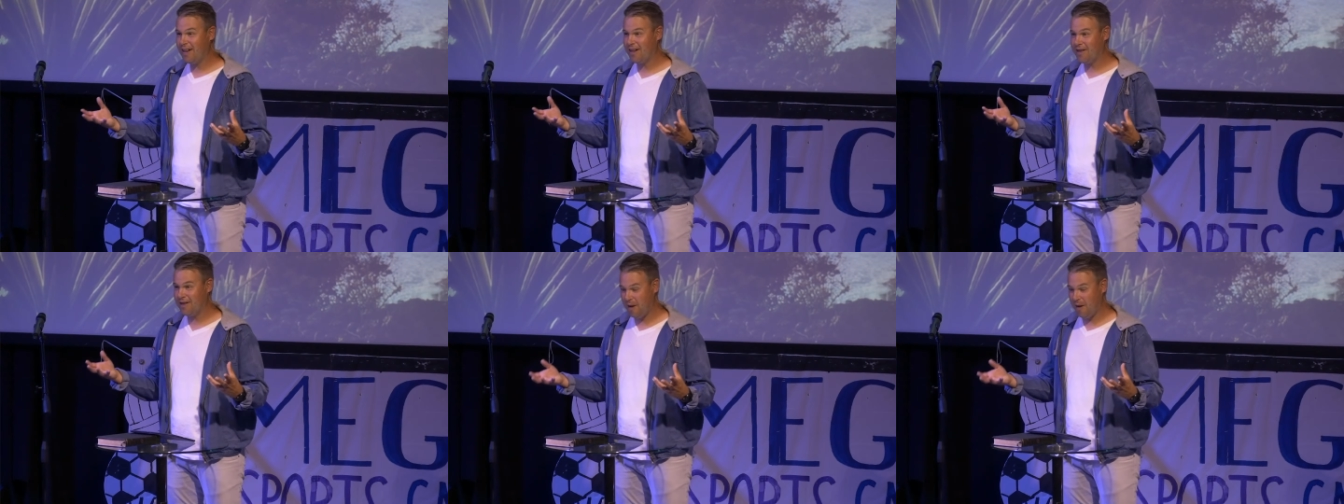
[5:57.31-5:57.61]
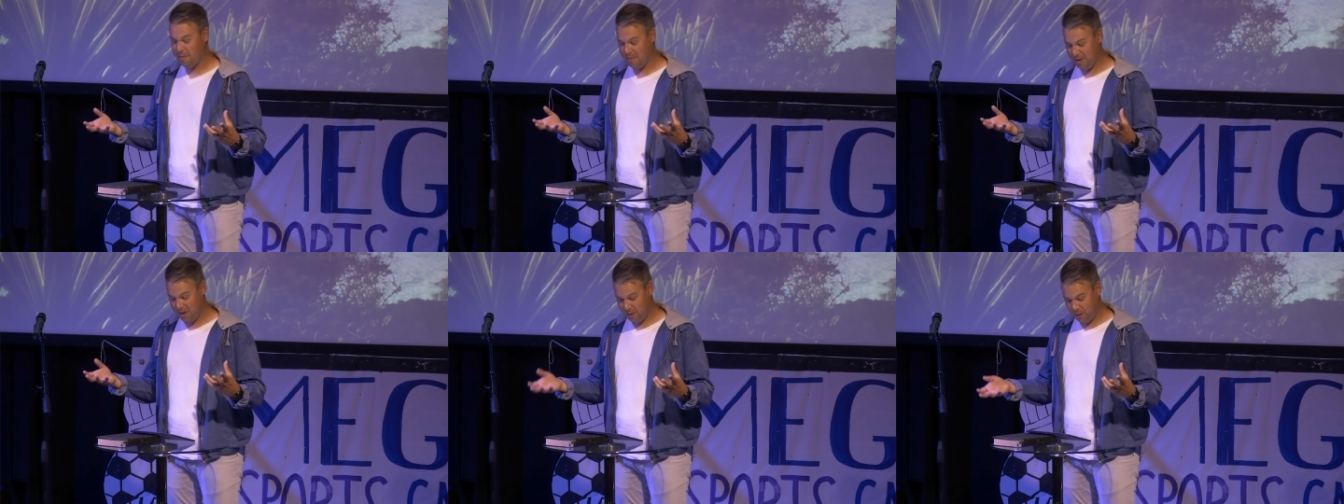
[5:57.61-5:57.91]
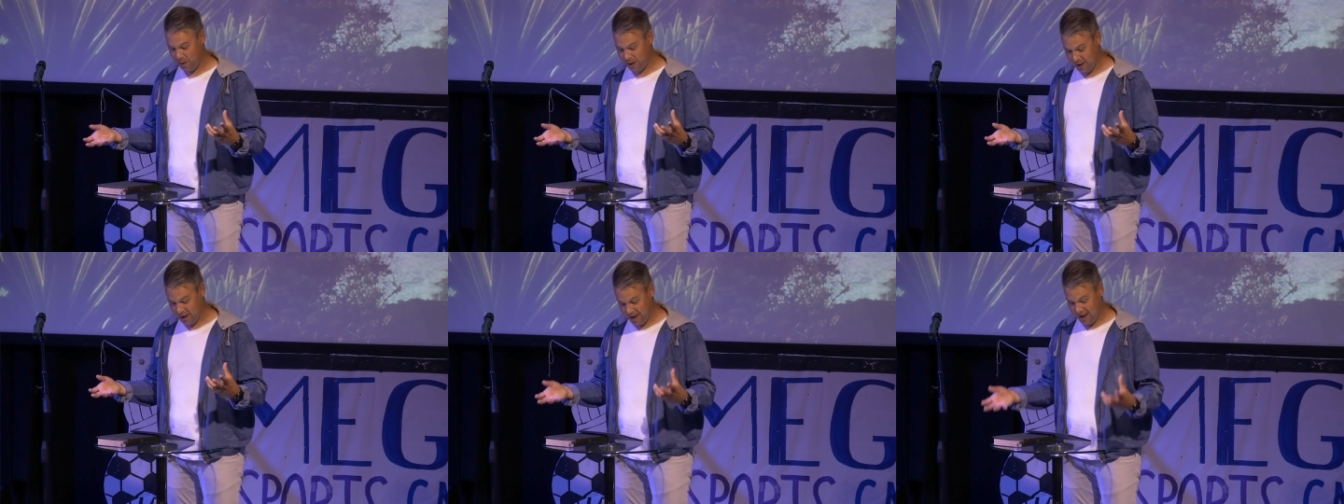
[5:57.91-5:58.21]
accepted
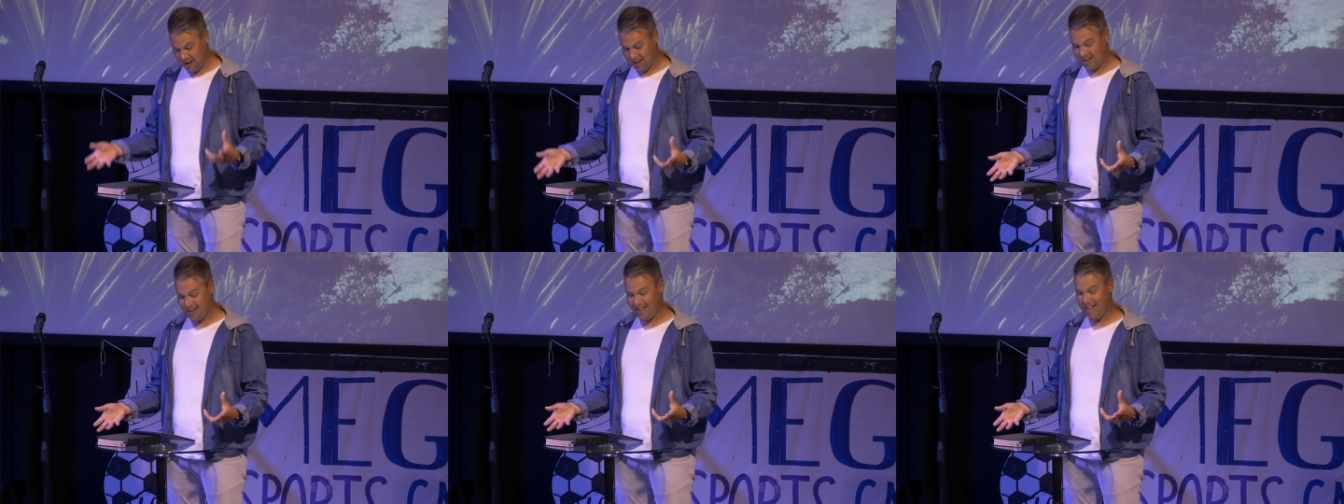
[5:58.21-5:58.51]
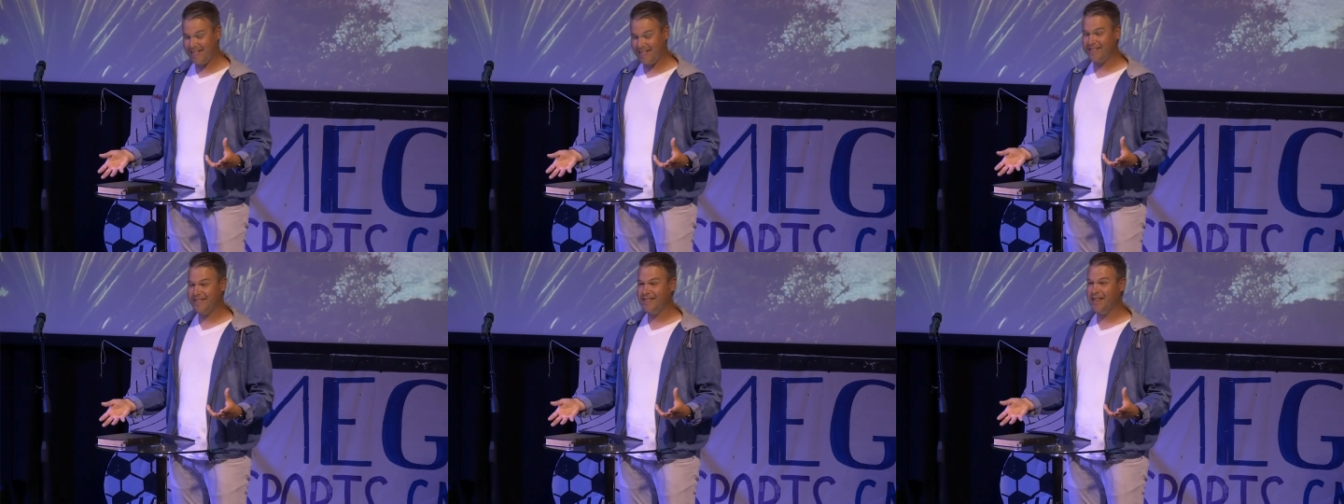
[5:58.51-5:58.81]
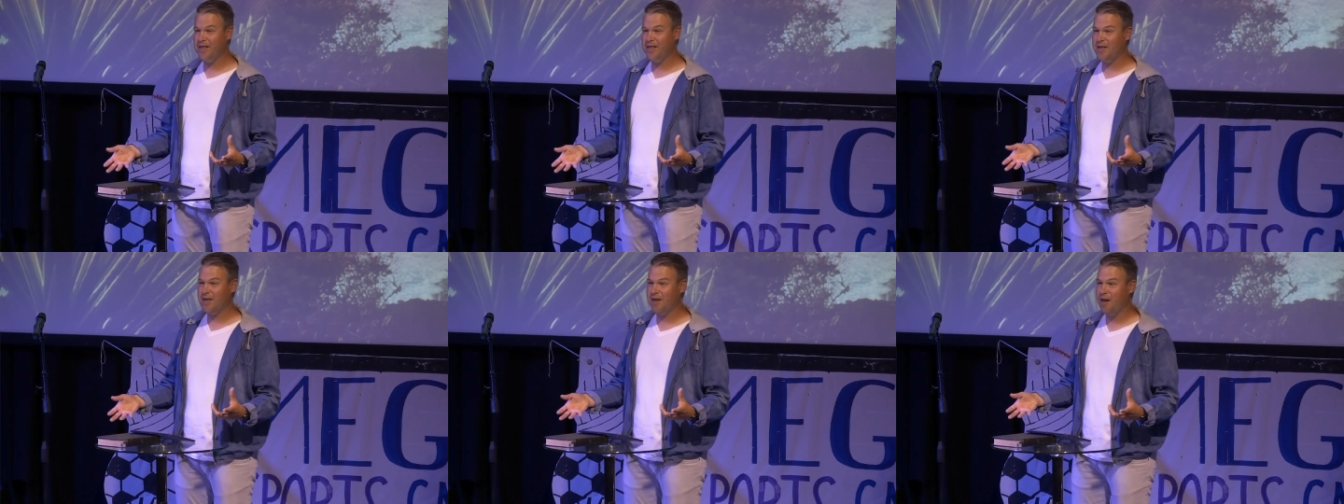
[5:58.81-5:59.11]
for the
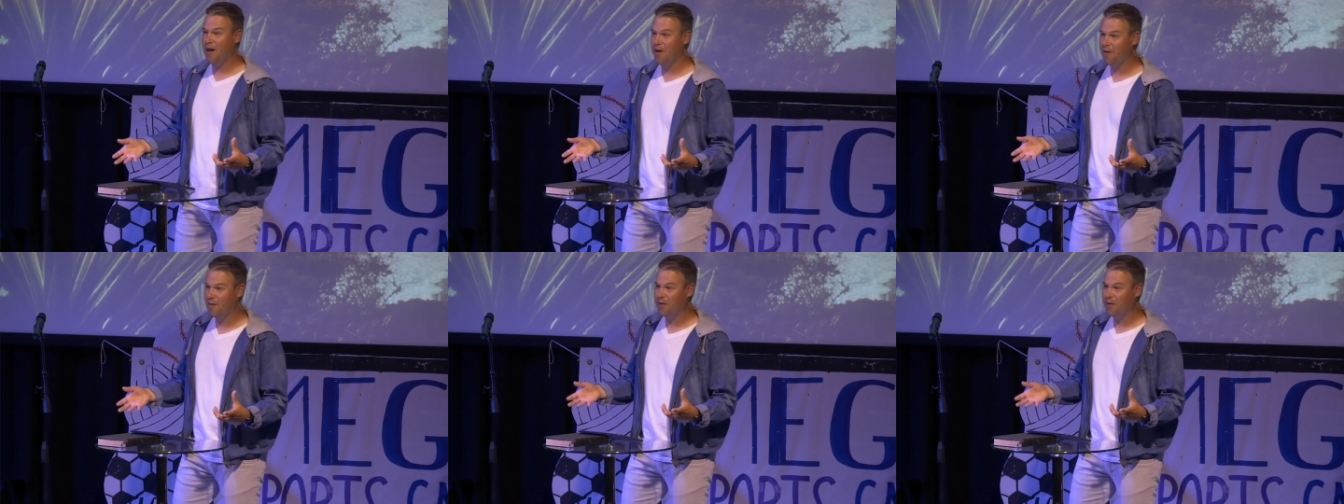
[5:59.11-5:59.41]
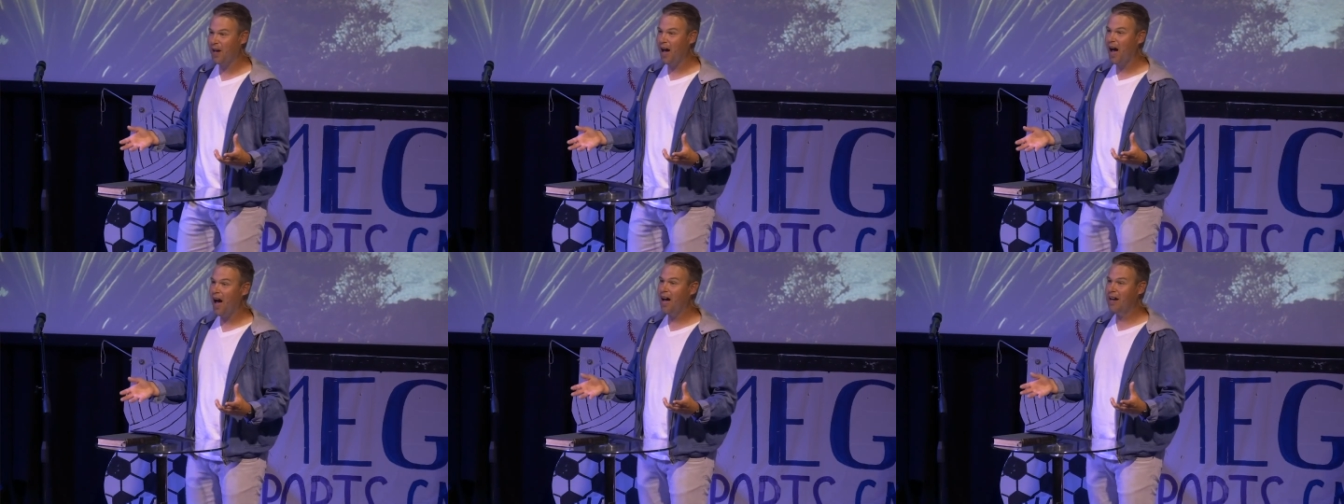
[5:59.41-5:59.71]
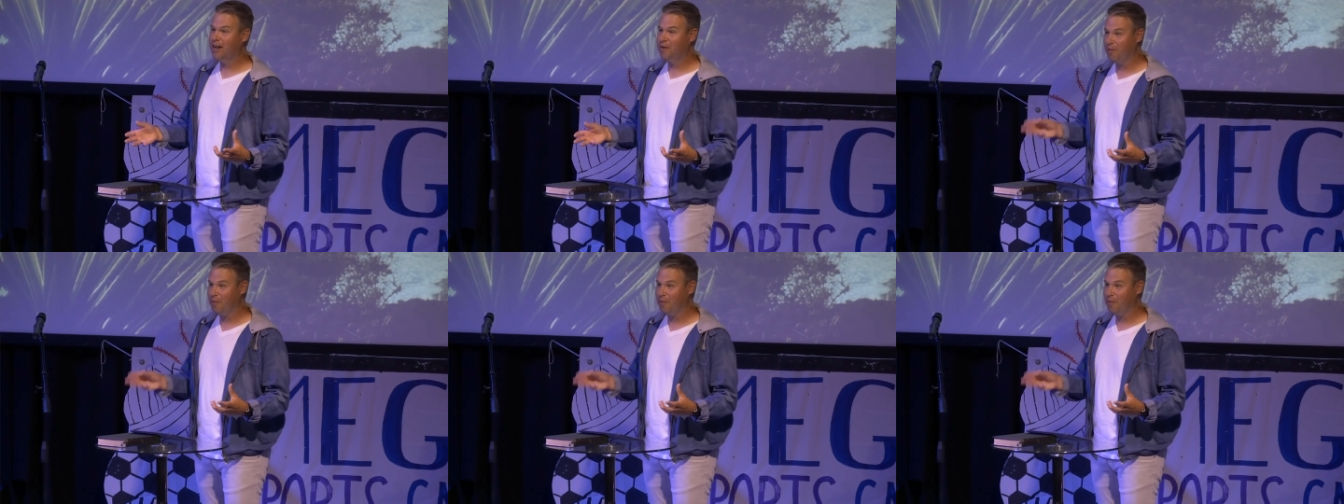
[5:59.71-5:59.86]
existence of God.